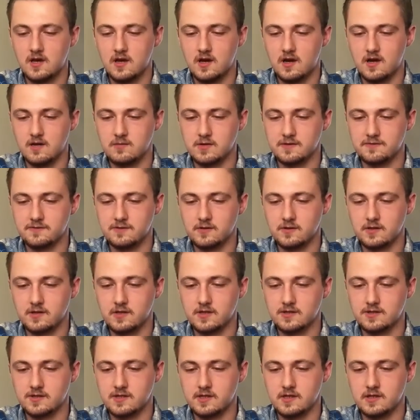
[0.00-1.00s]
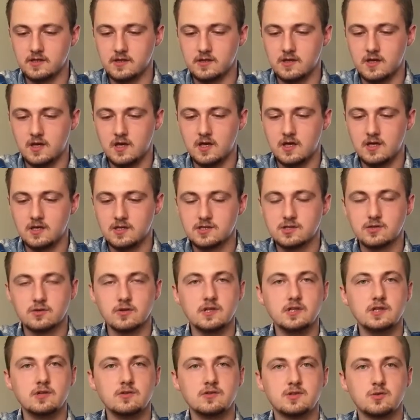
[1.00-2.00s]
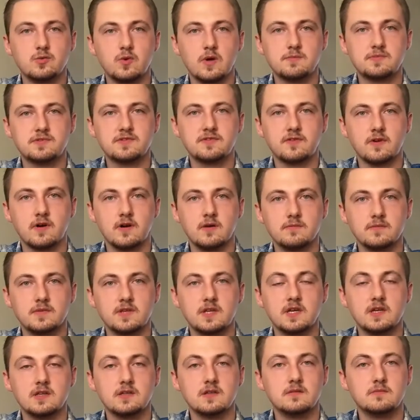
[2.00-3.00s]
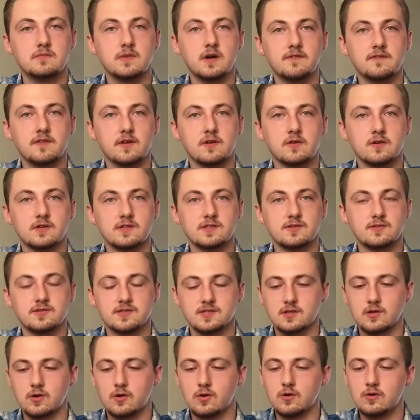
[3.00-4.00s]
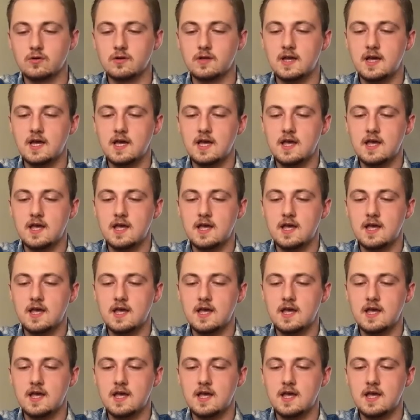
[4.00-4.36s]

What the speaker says: If you look at the screen used whips from Kingdom of the Crystal Skull,